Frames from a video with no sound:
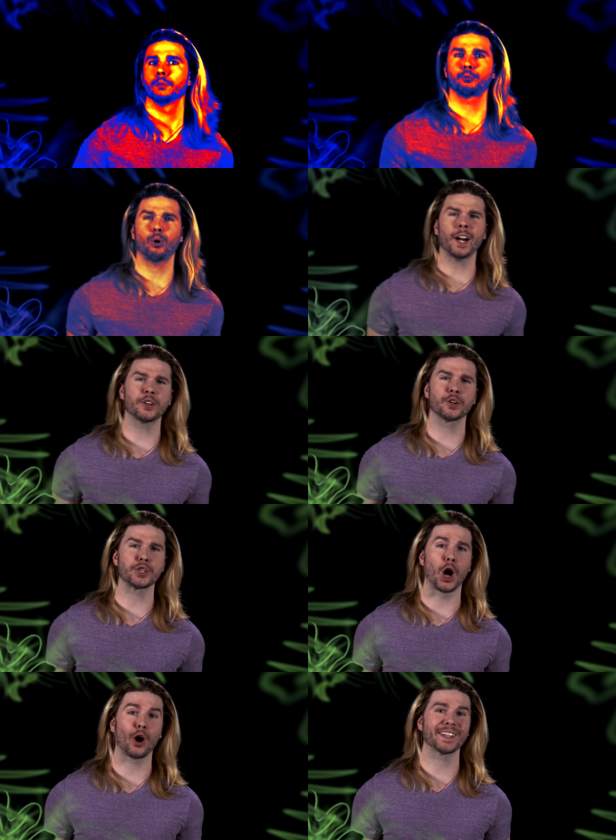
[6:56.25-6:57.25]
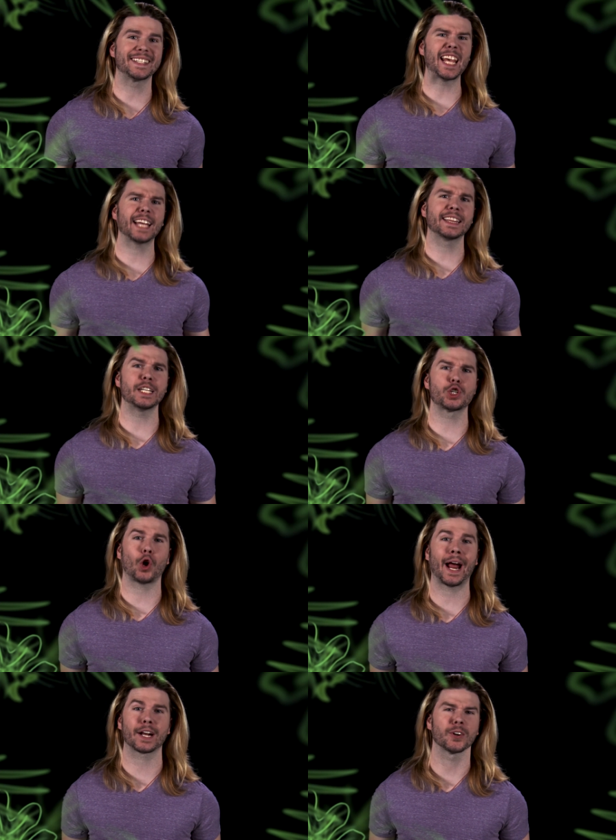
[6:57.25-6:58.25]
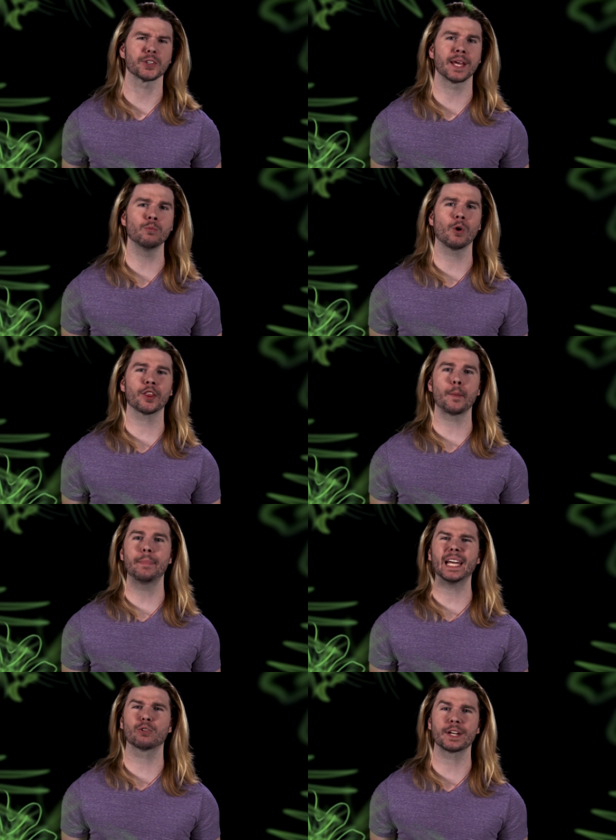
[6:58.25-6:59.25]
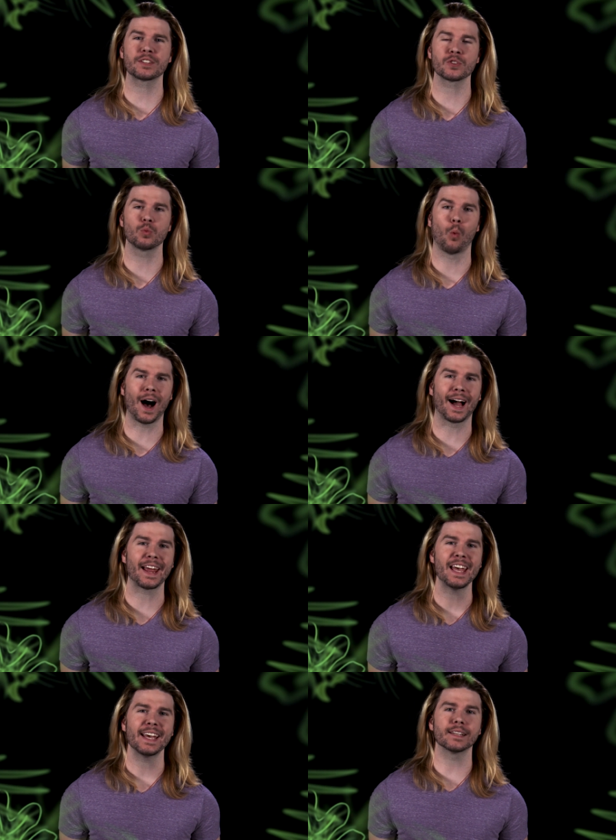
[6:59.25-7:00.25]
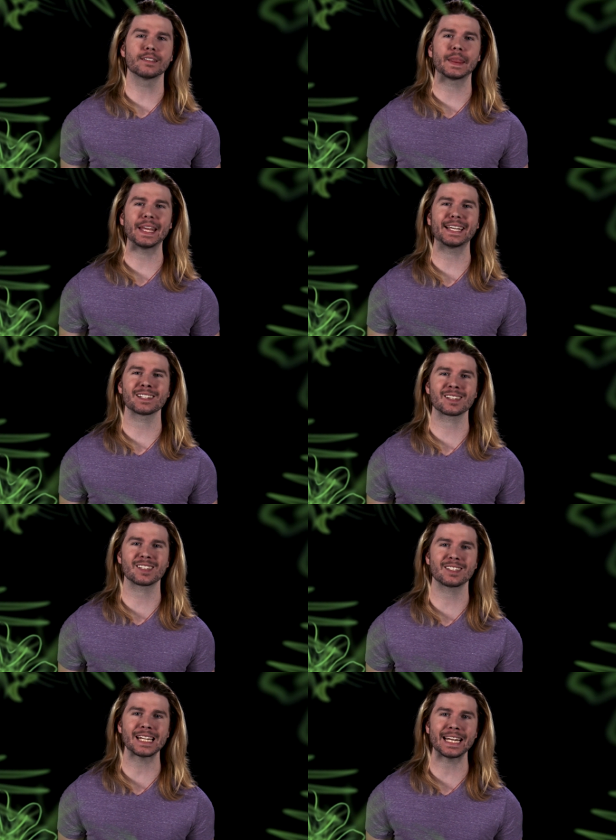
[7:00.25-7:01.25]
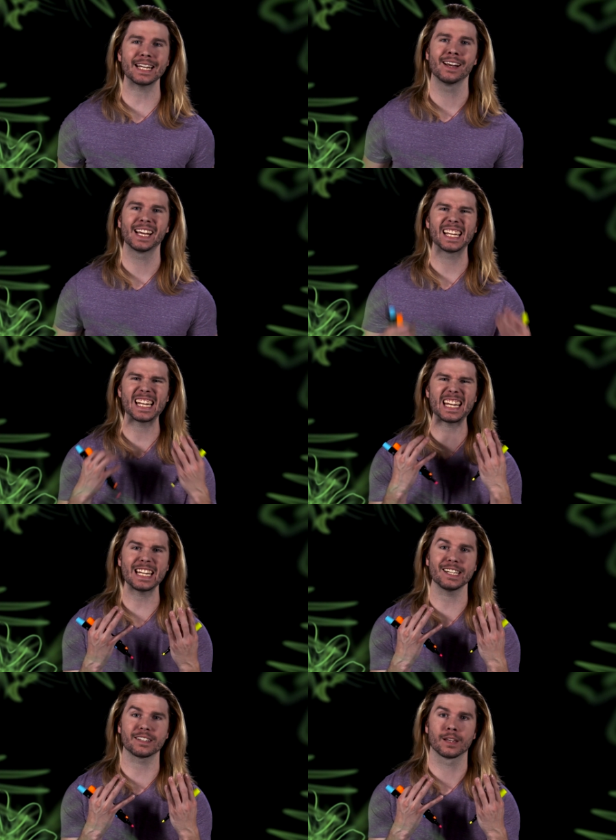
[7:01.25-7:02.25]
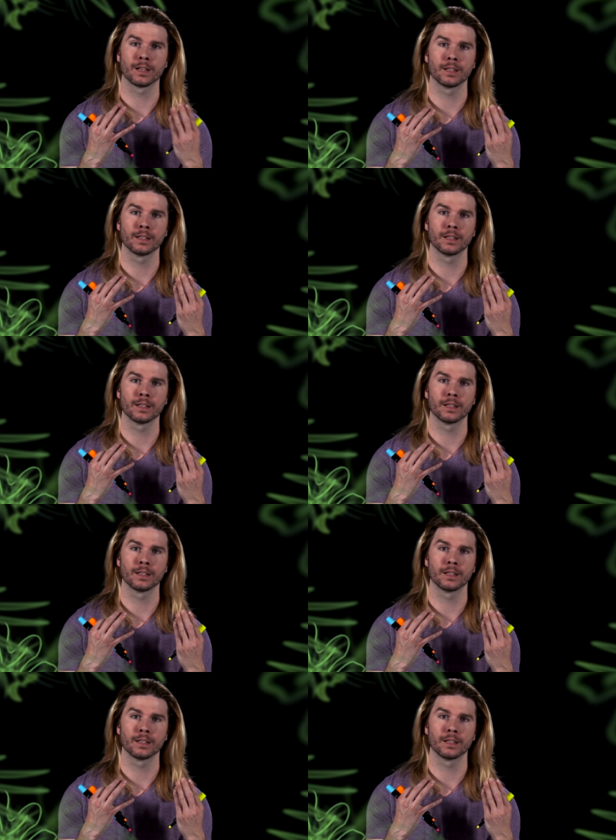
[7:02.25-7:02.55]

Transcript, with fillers: Predators are deadly trackers, and one of the big reasons why is that they can see heat.